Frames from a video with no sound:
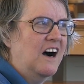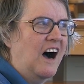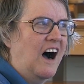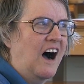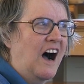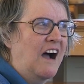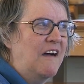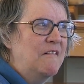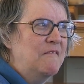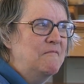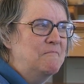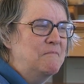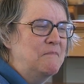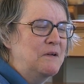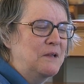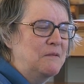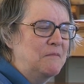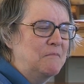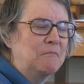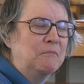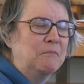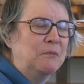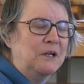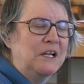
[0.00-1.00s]
I've
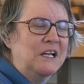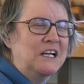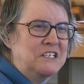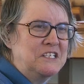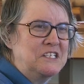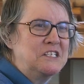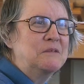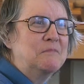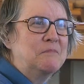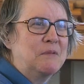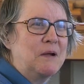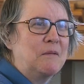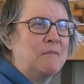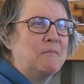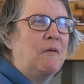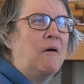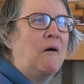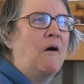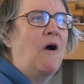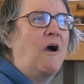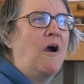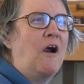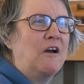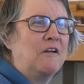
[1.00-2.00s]
been blessed to be a
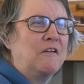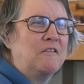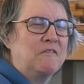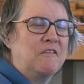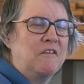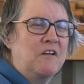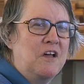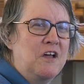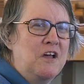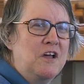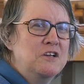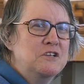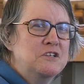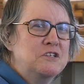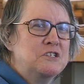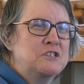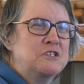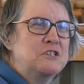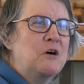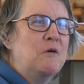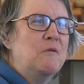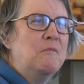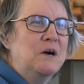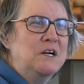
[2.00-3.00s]
part of
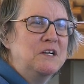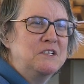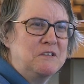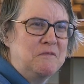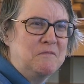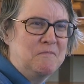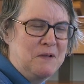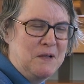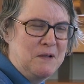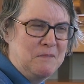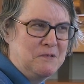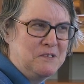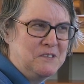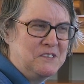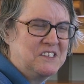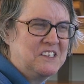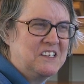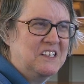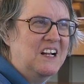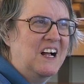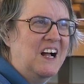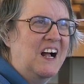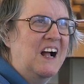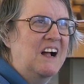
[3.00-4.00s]
so much of people's
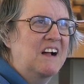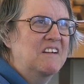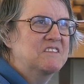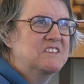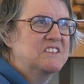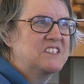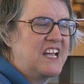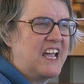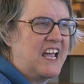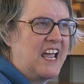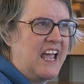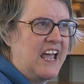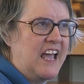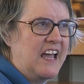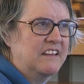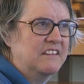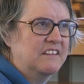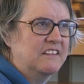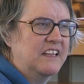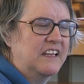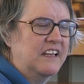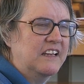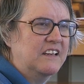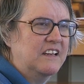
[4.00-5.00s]
lives,
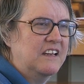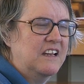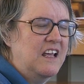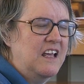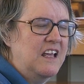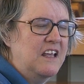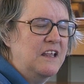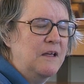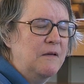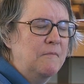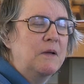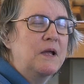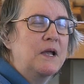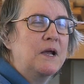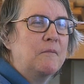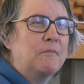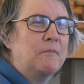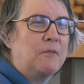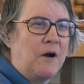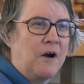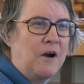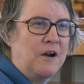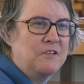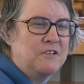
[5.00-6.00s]
and that being a
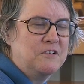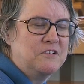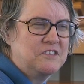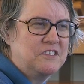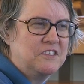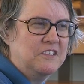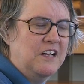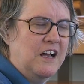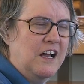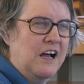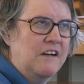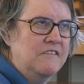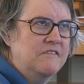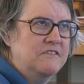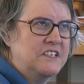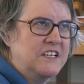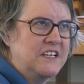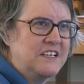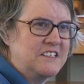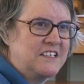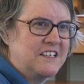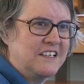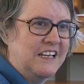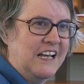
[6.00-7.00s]
part of those lives
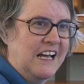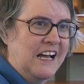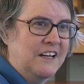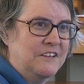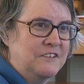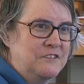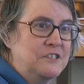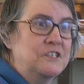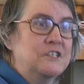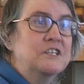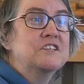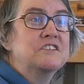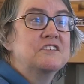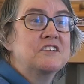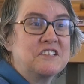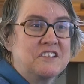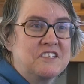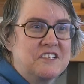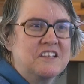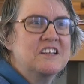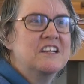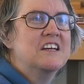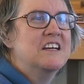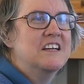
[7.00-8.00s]
has allowed
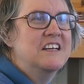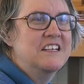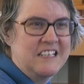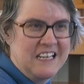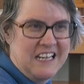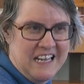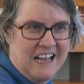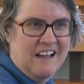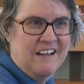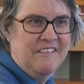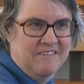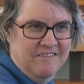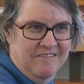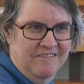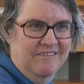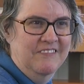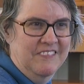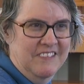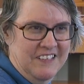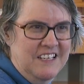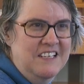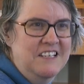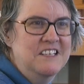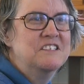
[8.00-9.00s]
Jesus to have
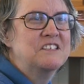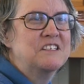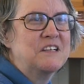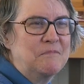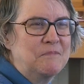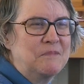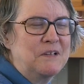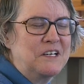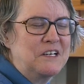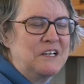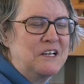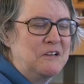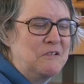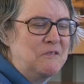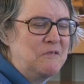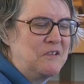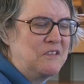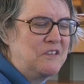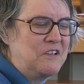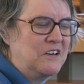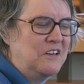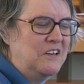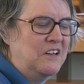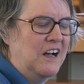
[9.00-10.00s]
something to do
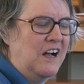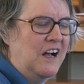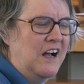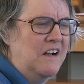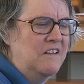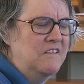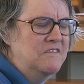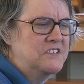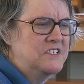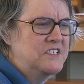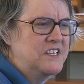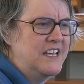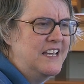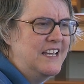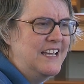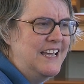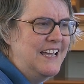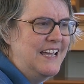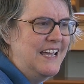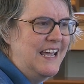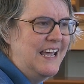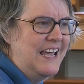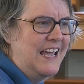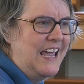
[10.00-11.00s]
with their lives.
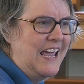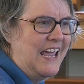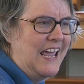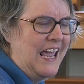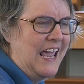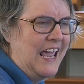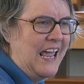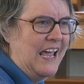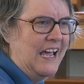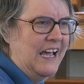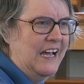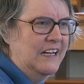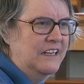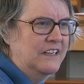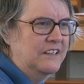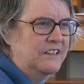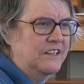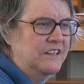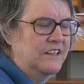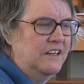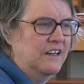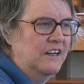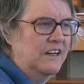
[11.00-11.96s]
And